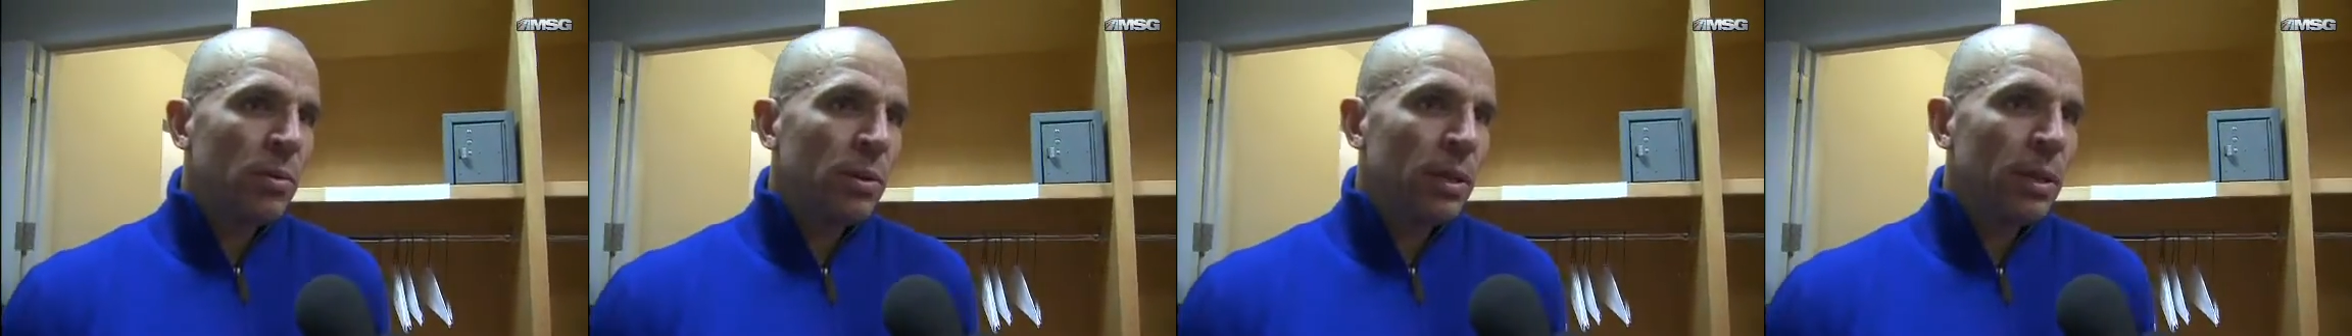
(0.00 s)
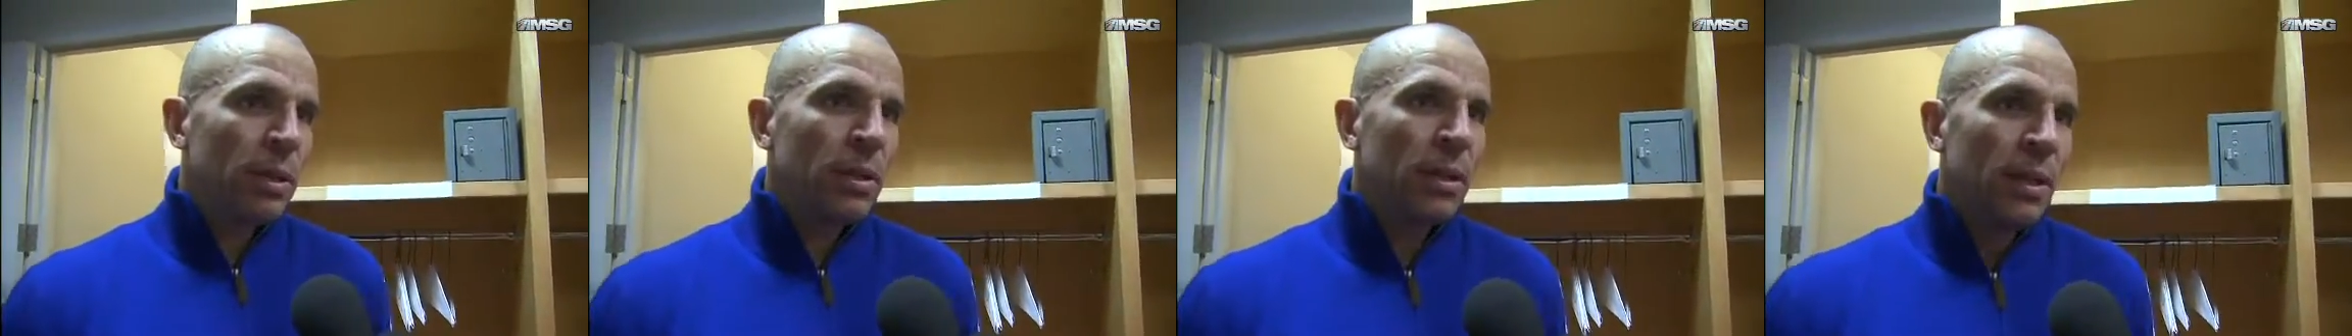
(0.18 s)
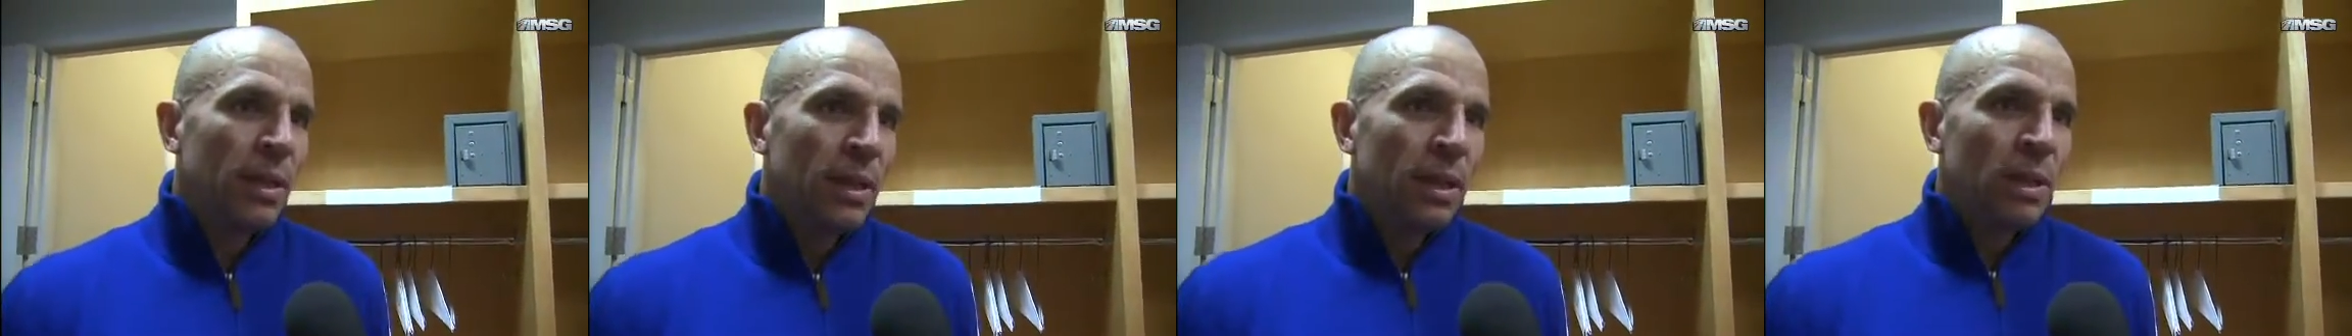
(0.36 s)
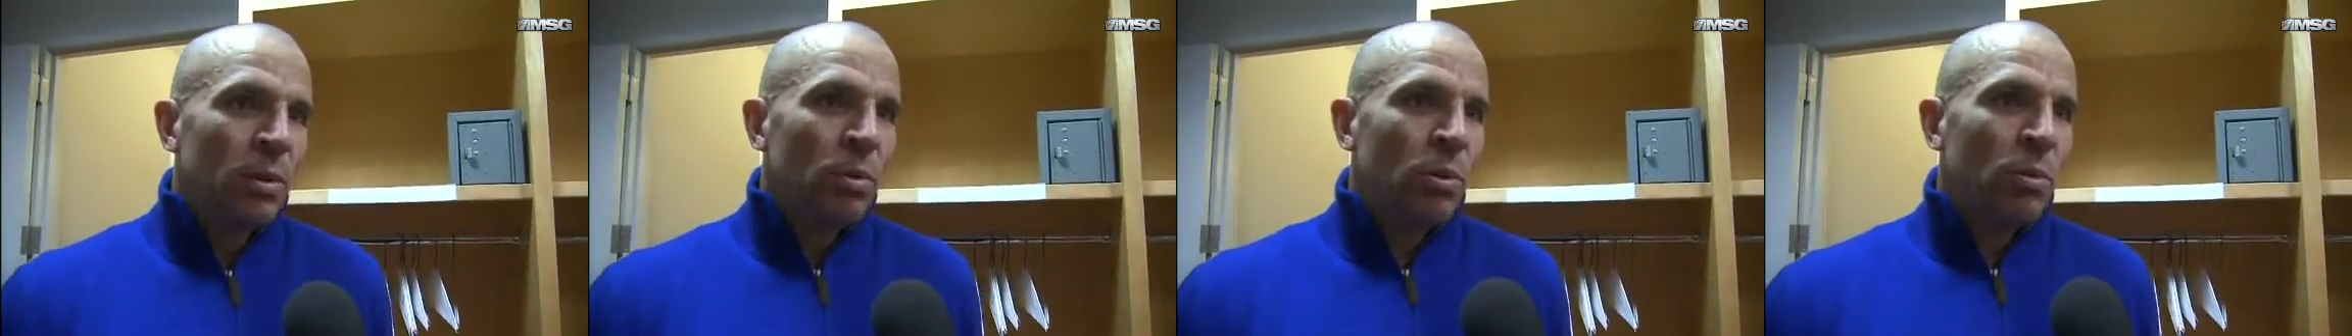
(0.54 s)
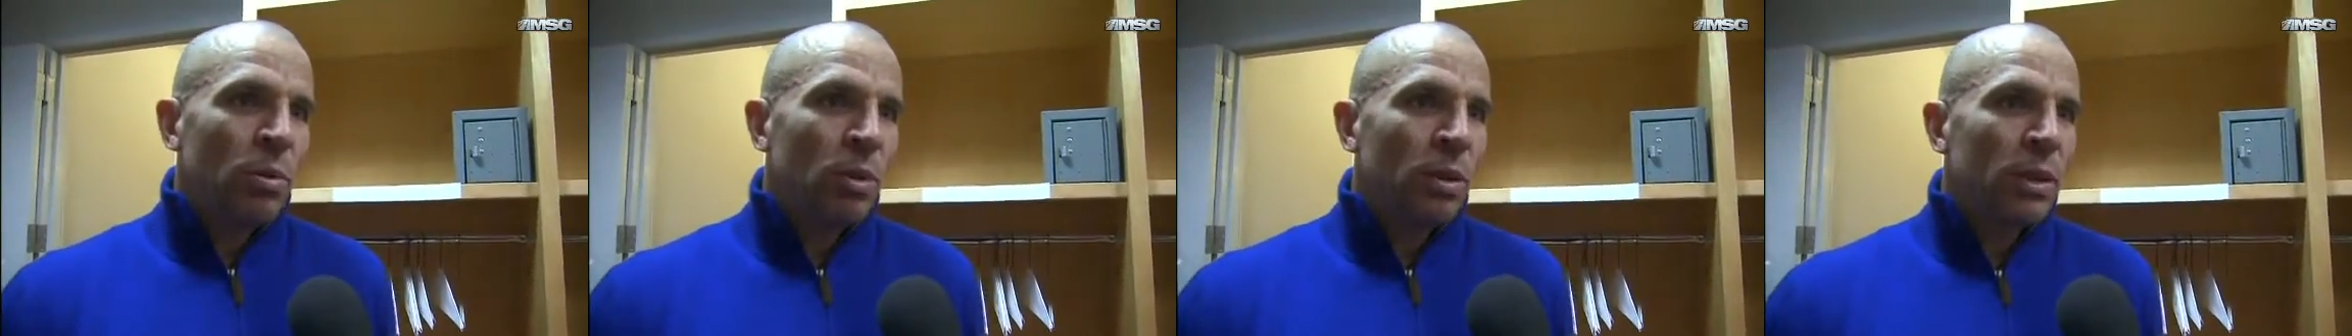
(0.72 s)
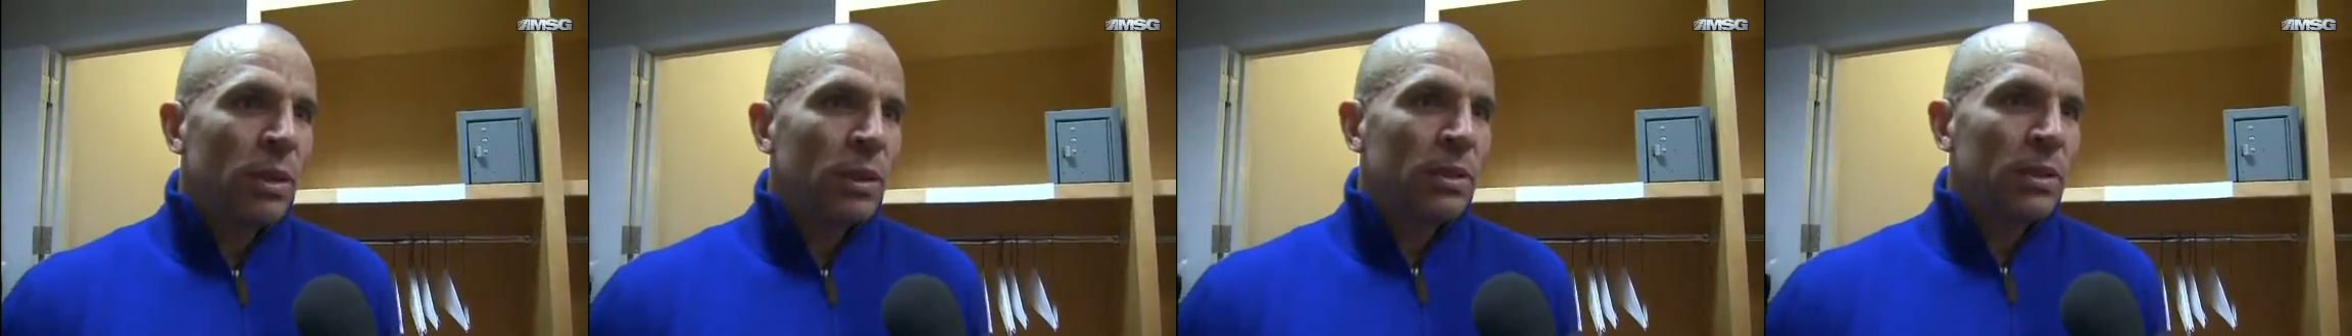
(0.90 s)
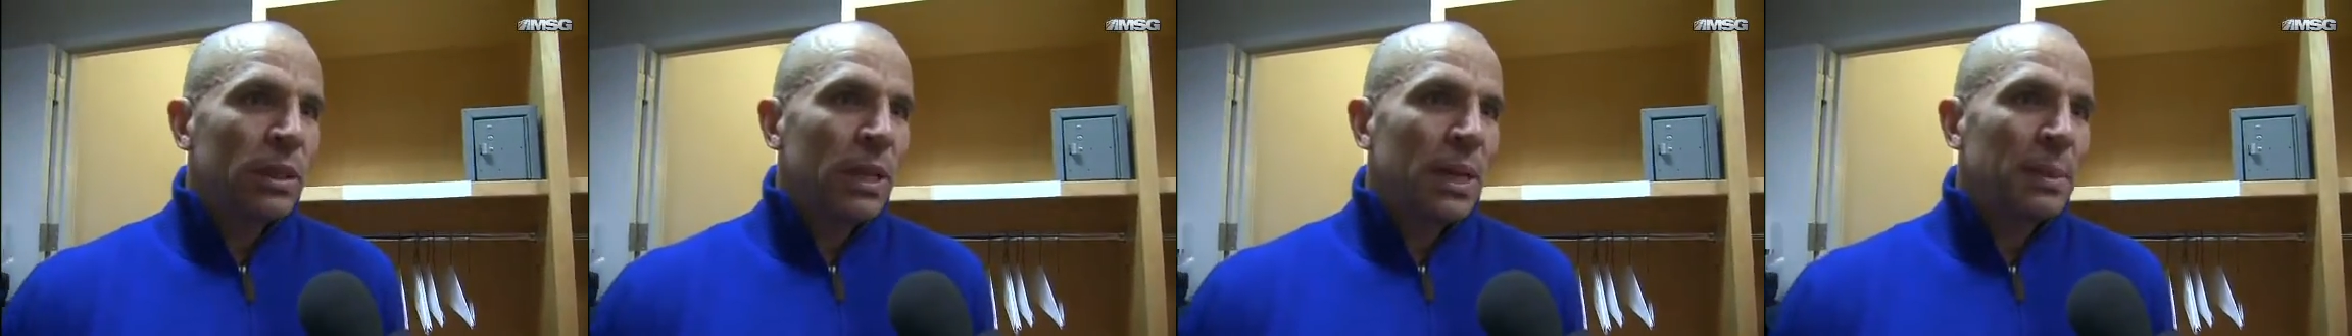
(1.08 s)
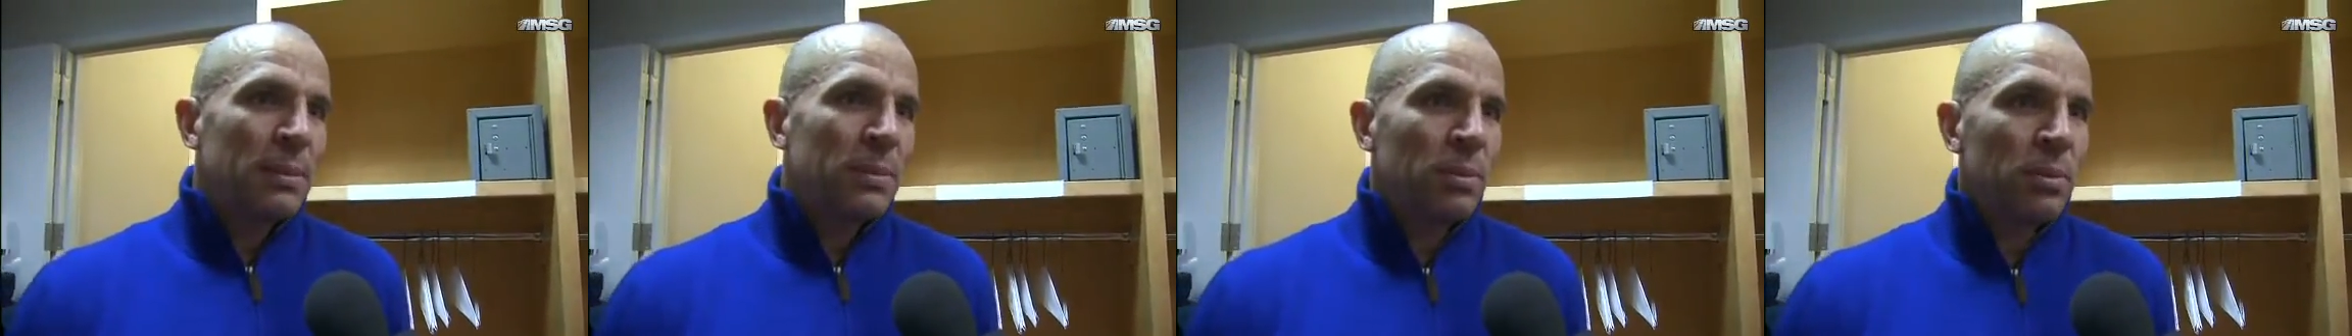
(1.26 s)
We weren't getting
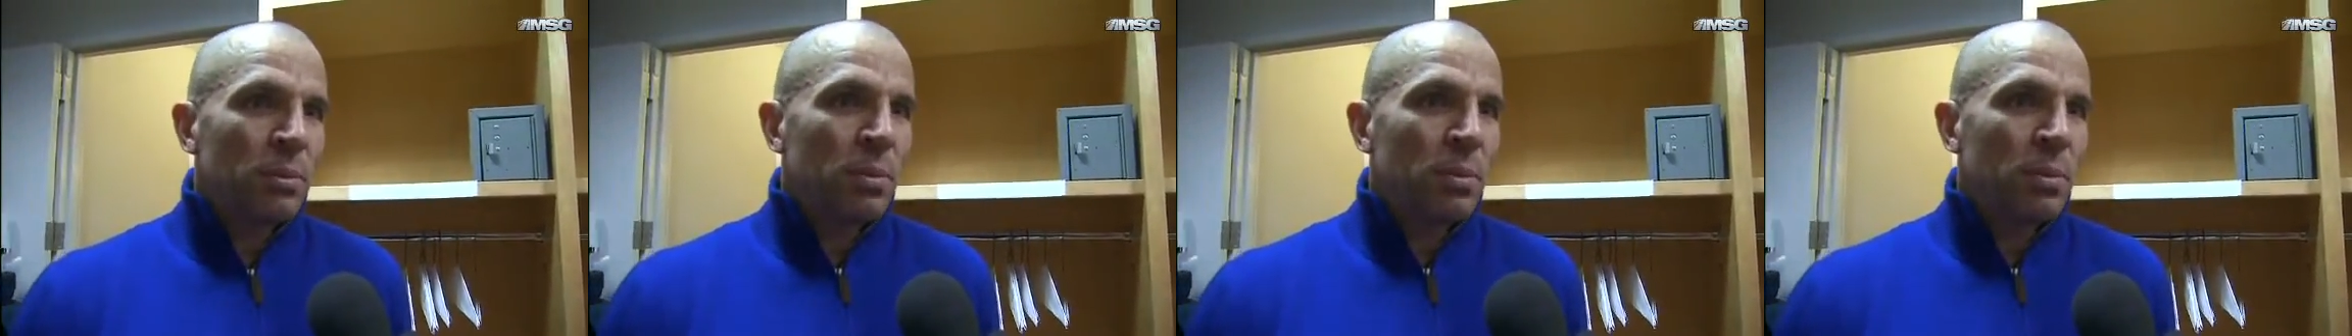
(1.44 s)
stops